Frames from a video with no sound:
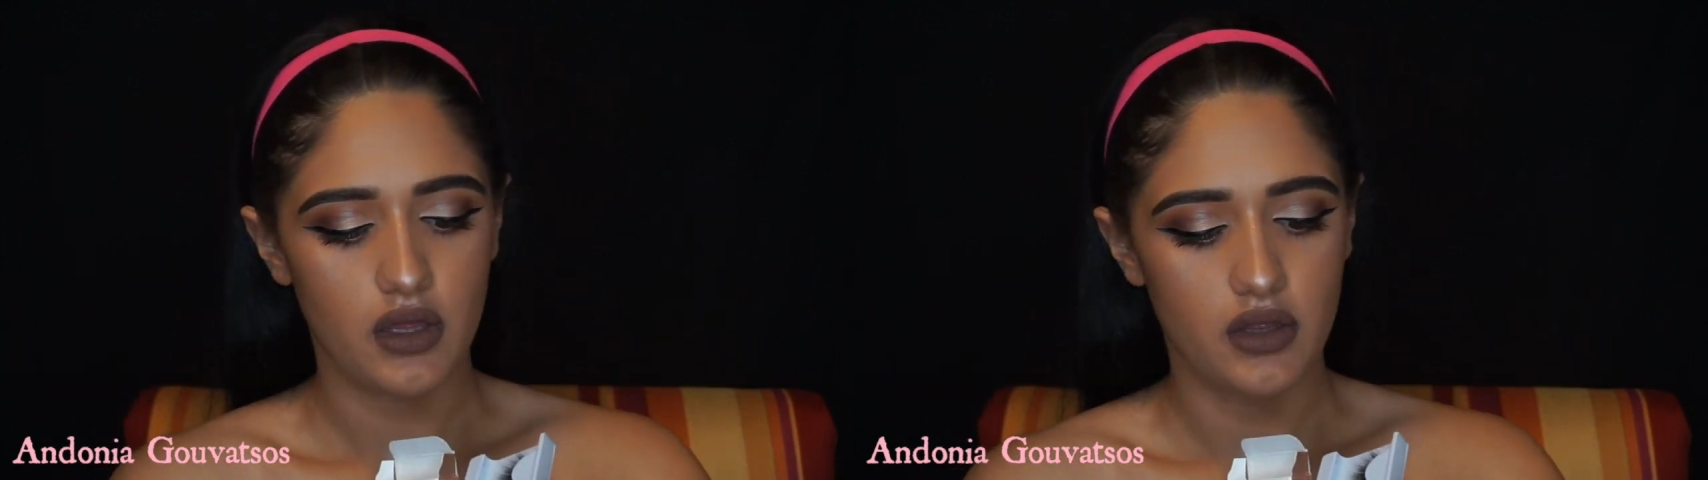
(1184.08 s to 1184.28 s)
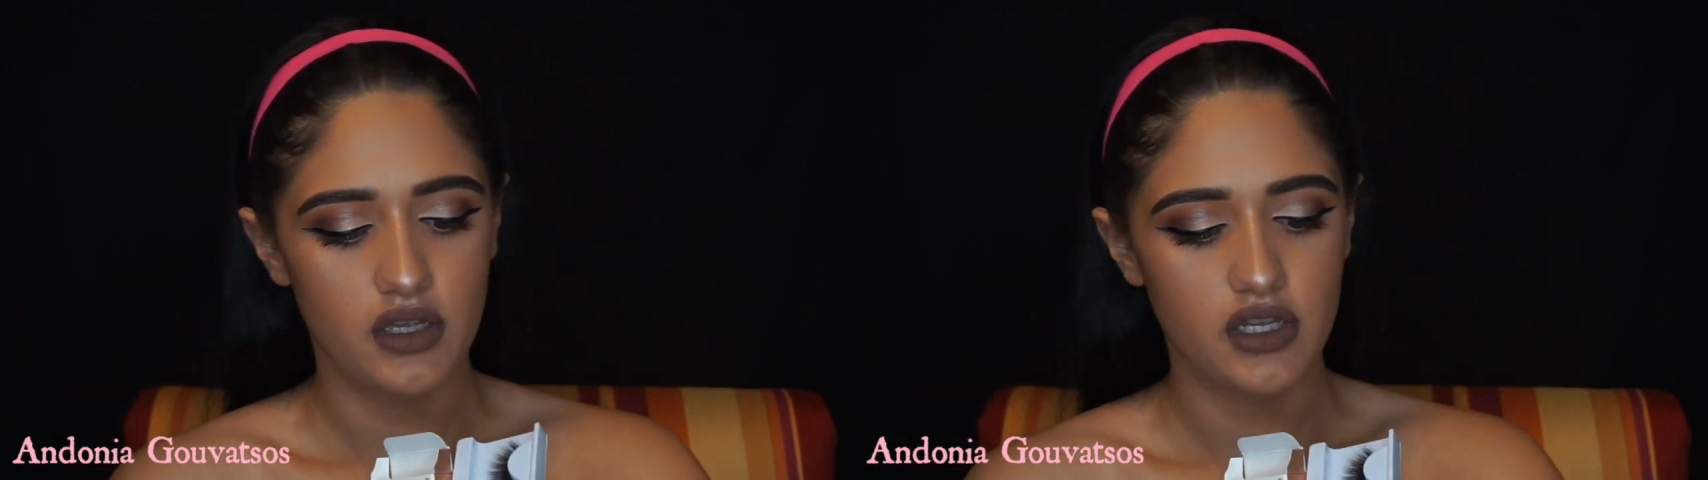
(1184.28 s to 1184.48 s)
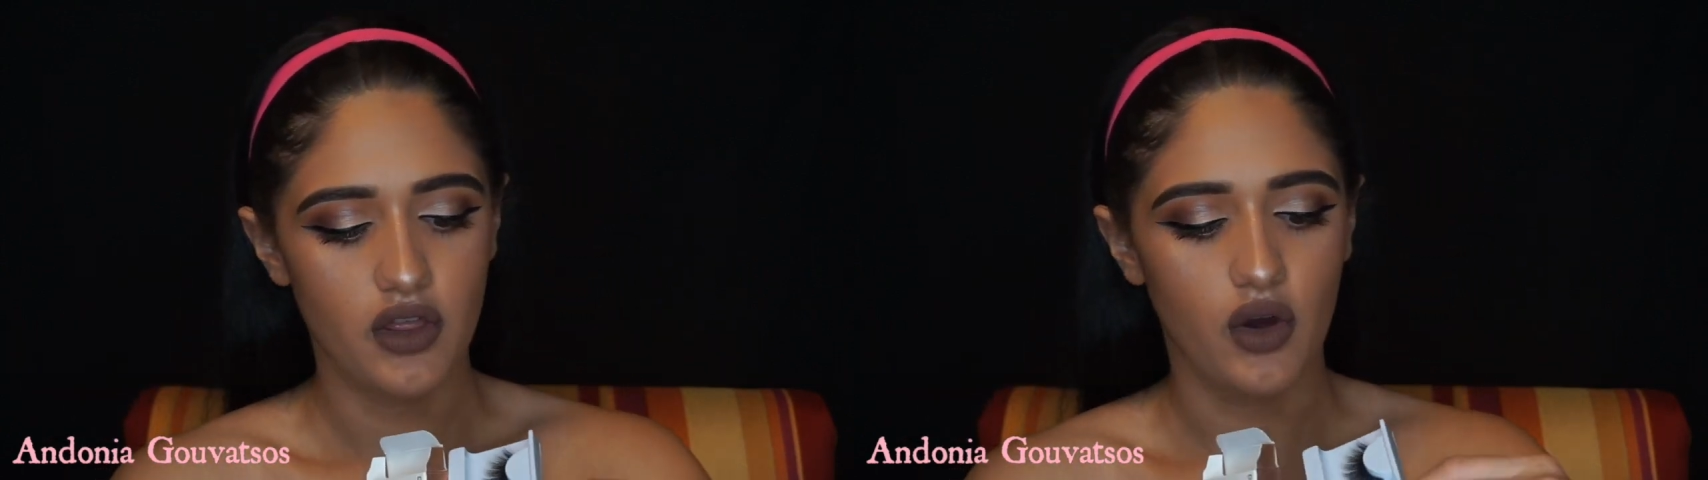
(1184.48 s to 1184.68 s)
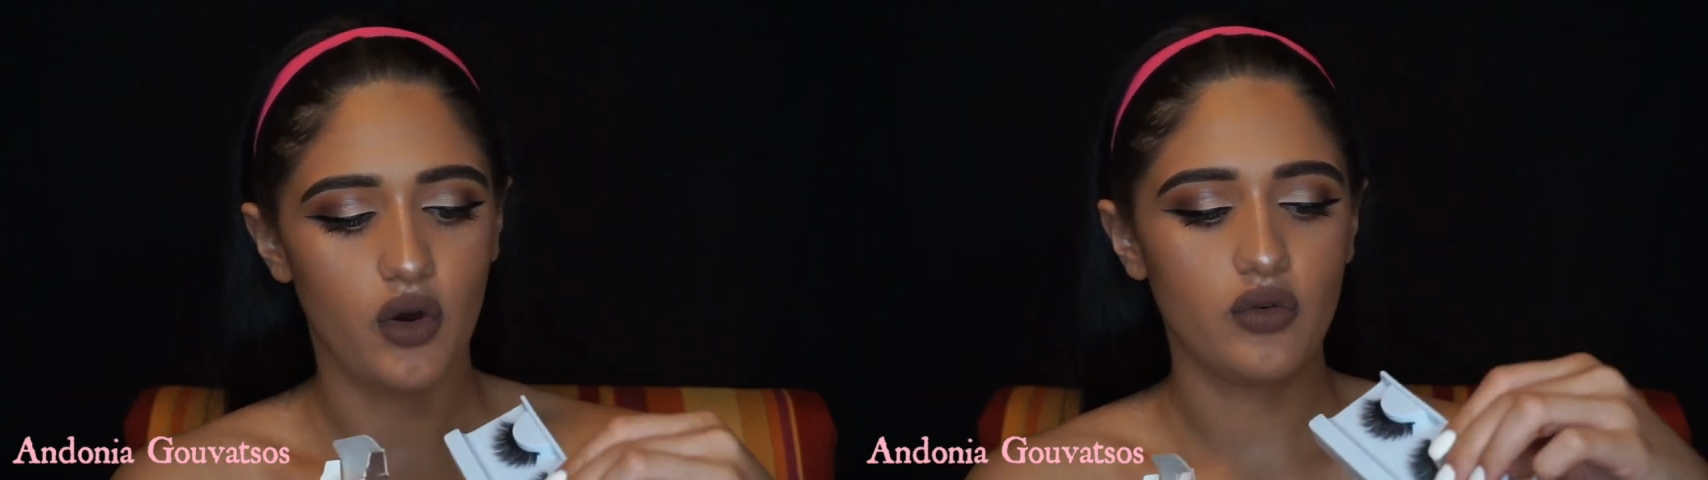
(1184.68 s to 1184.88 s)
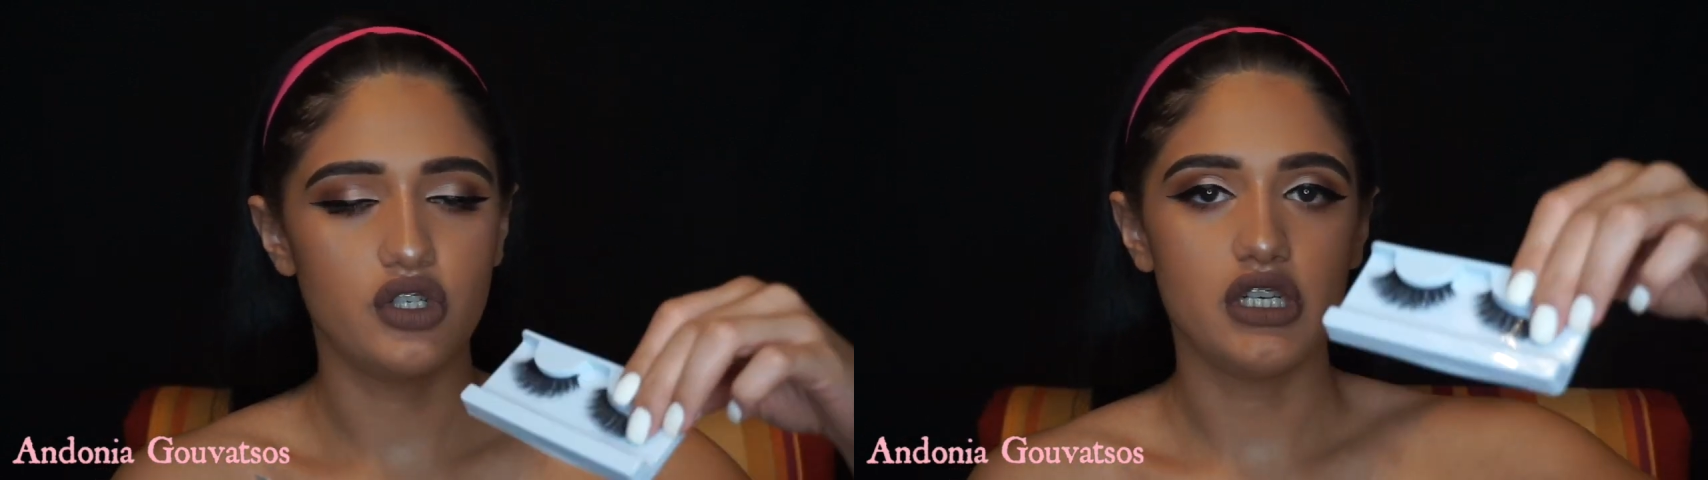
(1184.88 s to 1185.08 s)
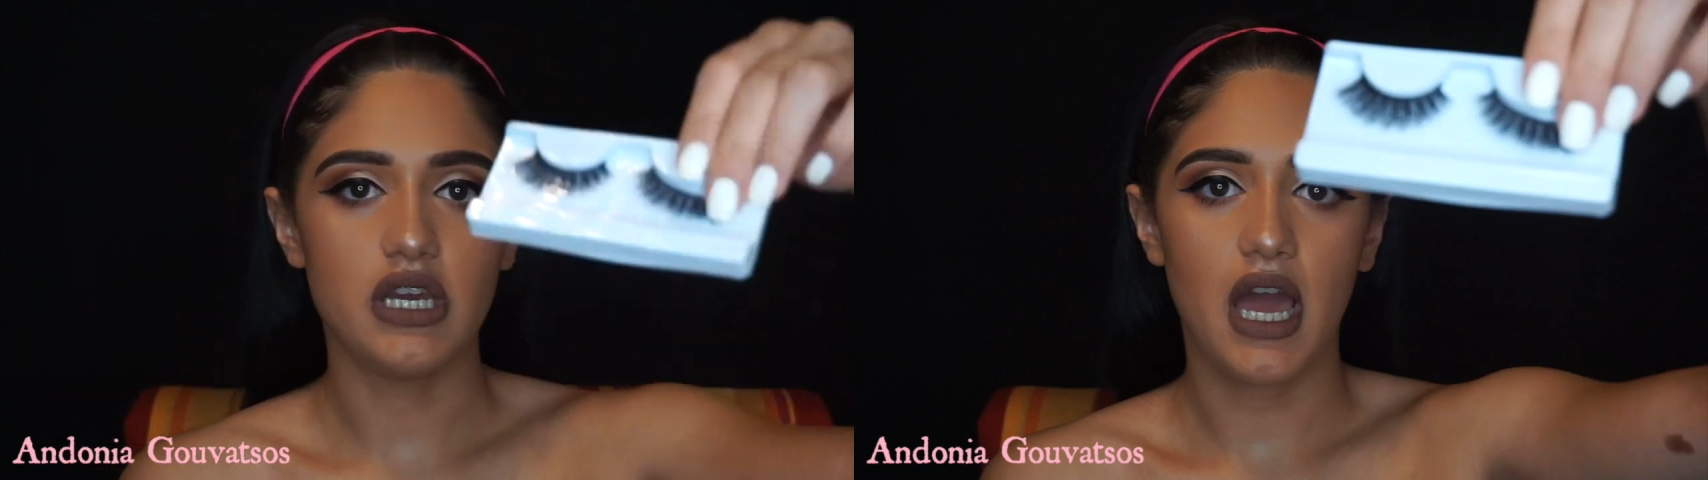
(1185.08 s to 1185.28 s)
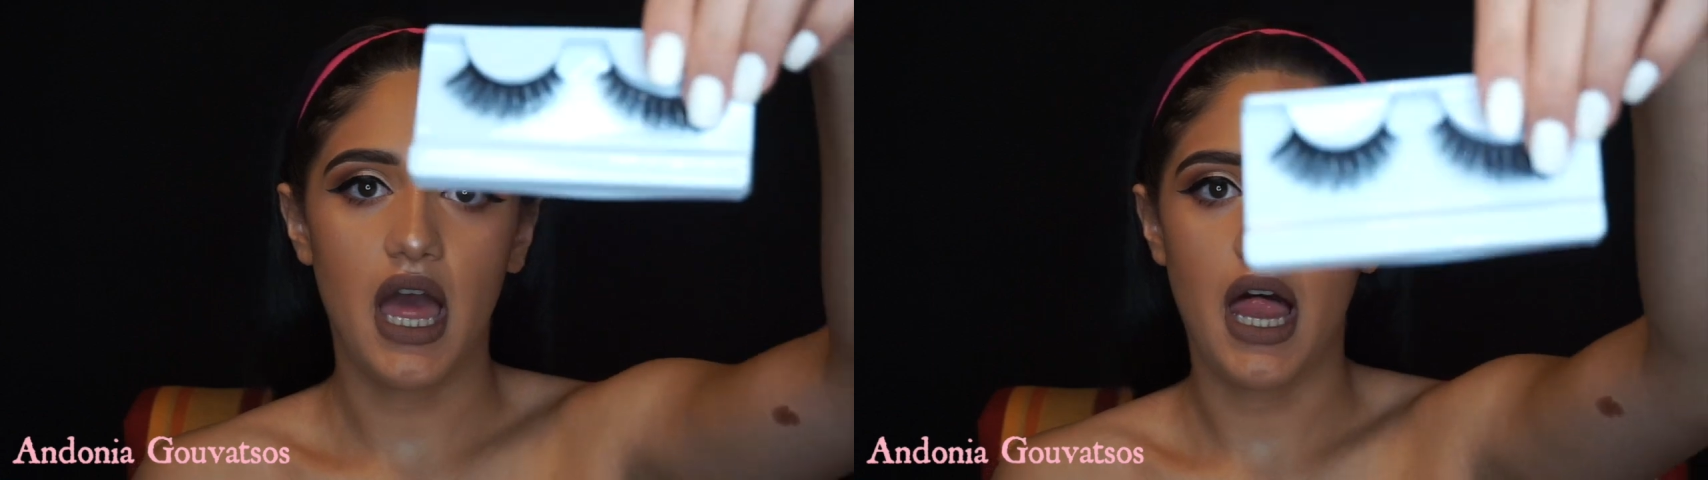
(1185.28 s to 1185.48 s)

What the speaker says: These are the OG